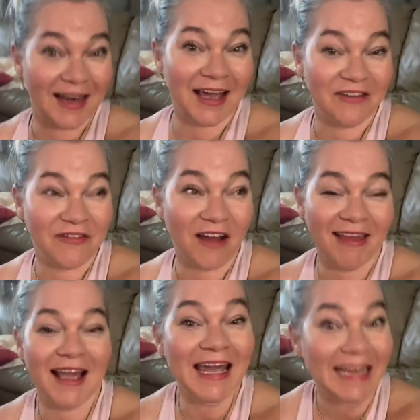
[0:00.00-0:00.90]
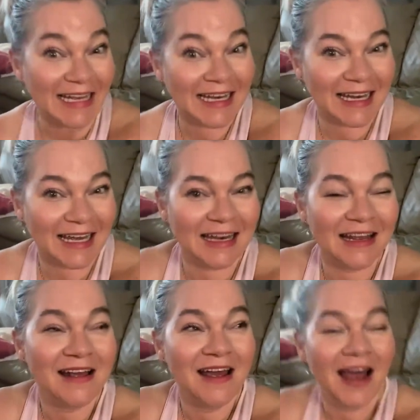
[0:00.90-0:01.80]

and I felt like I needed it.